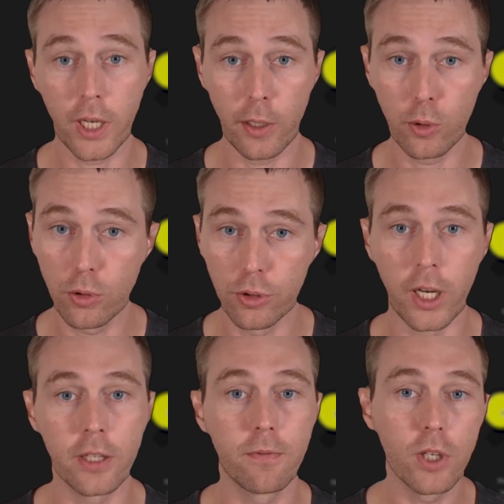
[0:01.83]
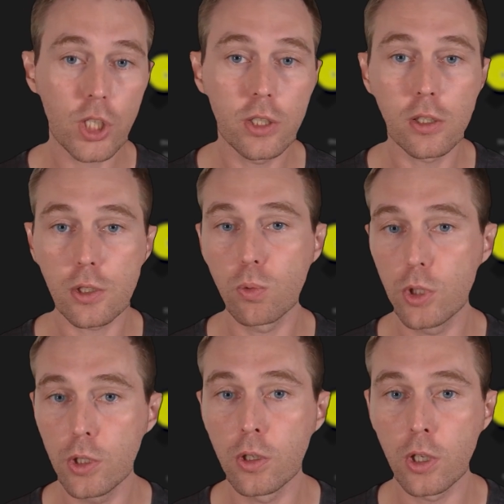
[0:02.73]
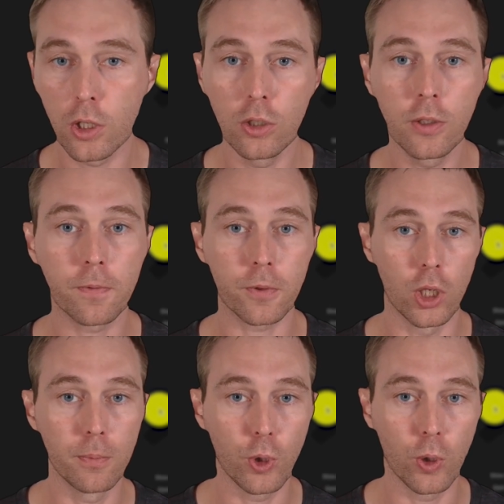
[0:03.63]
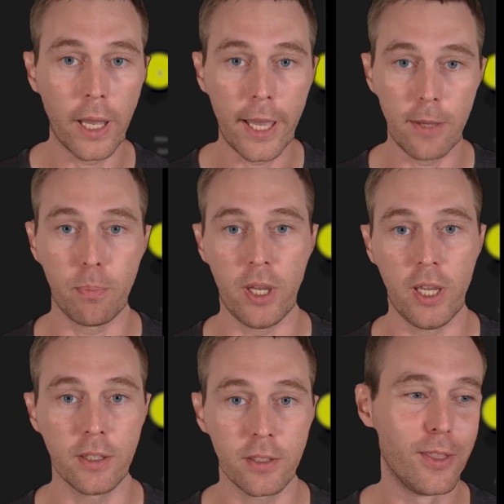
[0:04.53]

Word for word: how to run Visual Studio Code from your iPad.